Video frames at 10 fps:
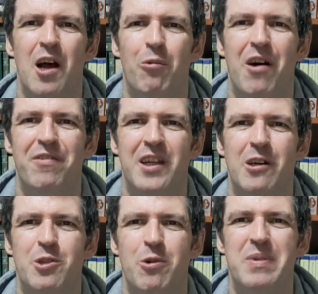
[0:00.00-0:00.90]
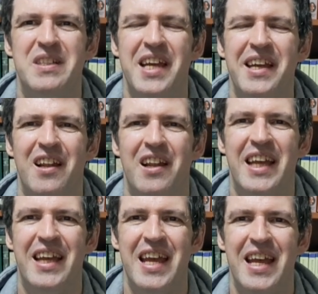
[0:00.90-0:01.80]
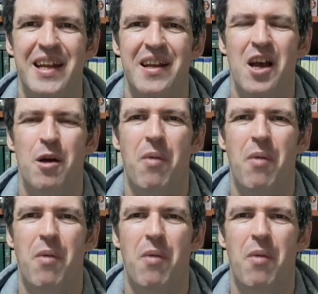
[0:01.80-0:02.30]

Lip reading: while for those who are particularly keen,